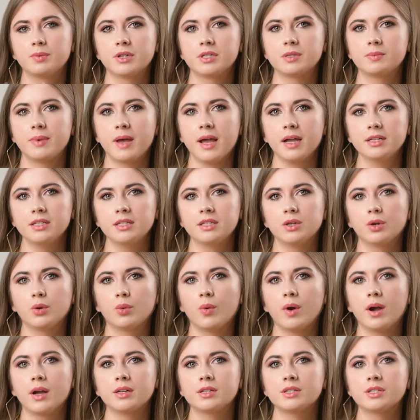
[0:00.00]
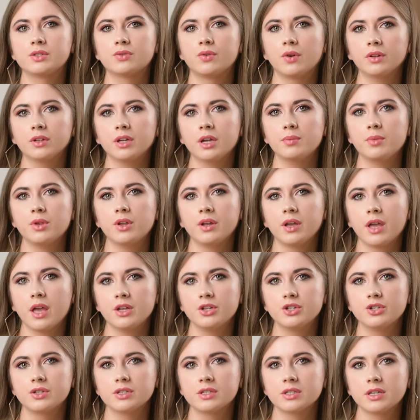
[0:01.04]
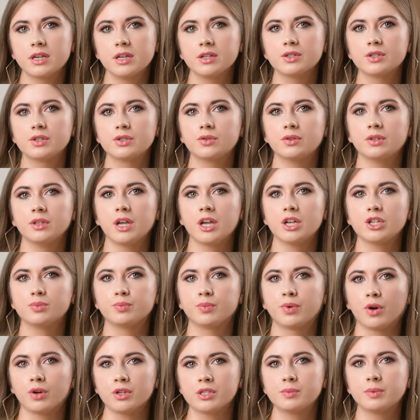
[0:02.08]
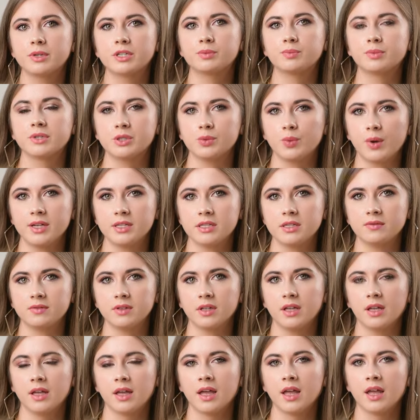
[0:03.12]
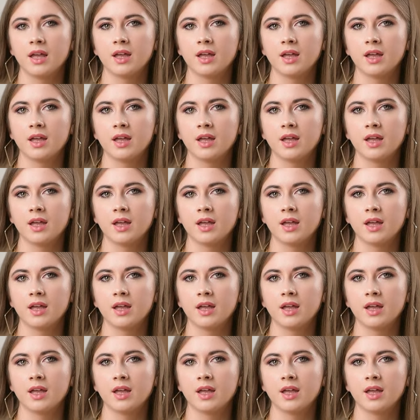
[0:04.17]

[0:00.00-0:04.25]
prospecting requires strong communication skills to engage prospects persuasively.